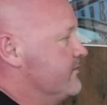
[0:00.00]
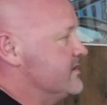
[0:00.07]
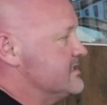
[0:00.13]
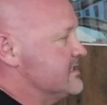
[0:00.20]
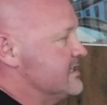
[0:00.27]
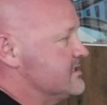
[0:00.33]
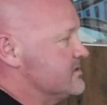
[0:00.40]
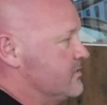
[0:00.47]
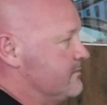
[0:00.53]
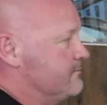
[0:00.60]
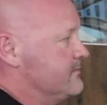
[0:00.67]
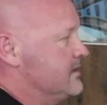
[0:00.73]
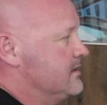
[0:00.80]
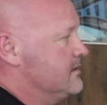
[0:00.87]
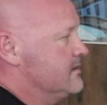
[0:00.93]
of this enzyme,
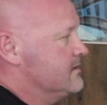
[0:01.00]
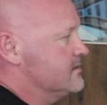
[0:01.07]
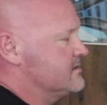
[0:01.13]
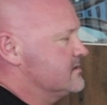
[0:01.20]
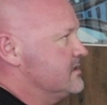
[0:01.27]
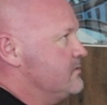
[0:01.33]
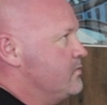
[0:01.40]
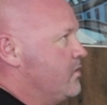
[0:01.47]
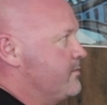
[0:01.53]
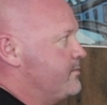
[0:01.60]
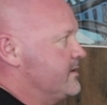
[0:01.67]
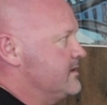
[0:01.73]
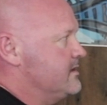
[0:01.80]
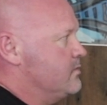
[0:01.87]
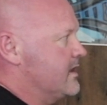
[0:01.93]
the
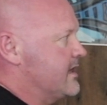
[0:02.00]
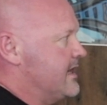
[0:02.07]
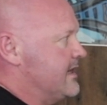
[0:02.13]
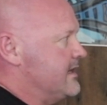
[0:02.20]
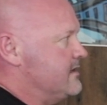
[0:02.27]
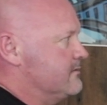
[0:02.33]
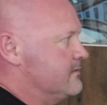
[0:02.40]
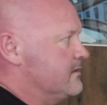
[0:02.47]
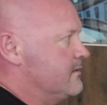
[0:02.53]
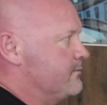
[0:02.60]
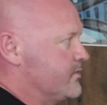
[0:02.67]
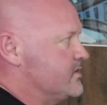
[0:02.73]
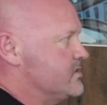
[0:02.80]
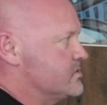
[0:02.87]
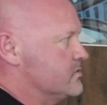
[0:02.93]
CYP1A, I'm
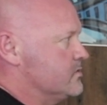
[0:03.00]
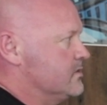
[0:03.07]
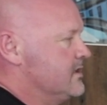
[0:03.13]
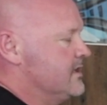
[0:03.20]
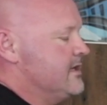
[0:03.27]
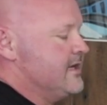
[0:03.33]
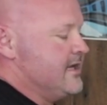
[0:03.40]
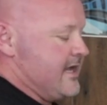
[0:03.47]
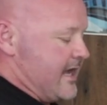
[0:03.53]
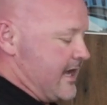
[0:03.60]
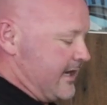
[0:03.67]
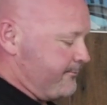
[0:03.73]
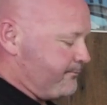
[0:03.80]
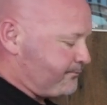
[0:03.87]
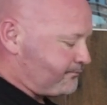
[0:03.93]
pretty sure.
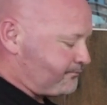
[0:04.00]
Mm-hmm.